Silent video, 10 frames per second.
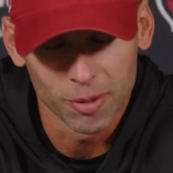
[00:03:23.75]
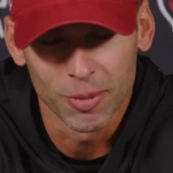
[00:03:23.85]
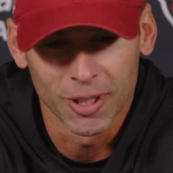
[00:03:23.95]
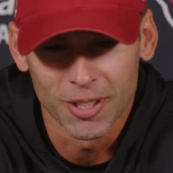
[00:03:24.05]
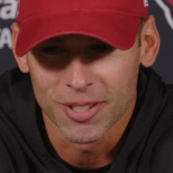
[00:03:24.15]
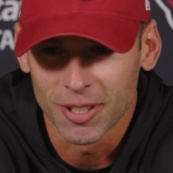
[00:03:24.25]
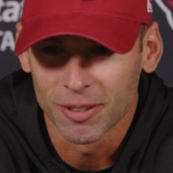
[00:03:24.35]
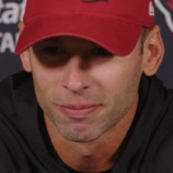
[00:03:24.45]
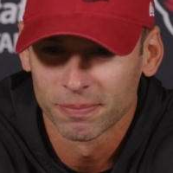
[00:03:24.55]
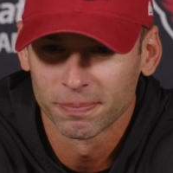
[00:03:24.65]
it'd be good to see him.
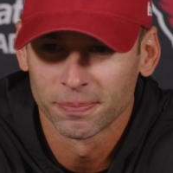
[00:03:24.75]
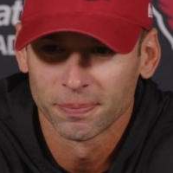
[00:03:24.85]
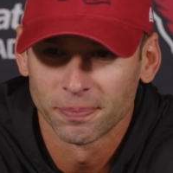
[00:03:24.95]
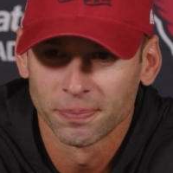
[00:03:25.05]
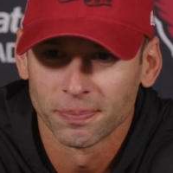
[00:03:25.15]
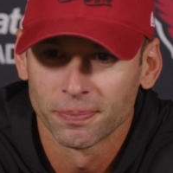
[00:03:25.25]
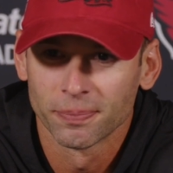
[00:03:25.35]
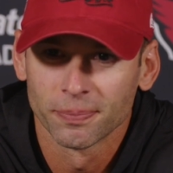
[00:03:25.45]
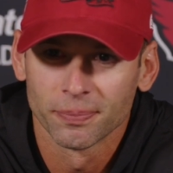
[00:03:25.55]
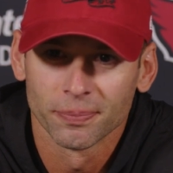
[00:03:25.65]
With the
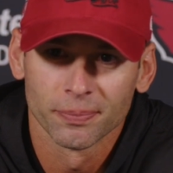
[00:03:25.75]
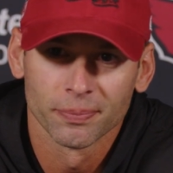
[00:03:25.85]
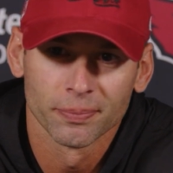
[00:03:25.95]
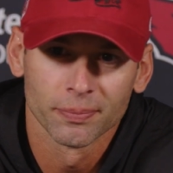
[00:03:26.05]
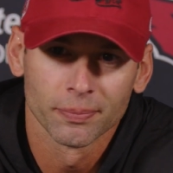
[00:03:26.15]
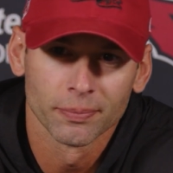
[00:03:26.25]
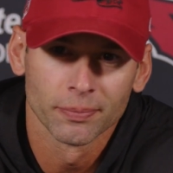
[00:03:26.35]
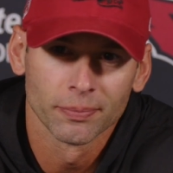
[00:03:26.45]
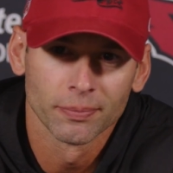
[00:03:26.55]
familiarity, does that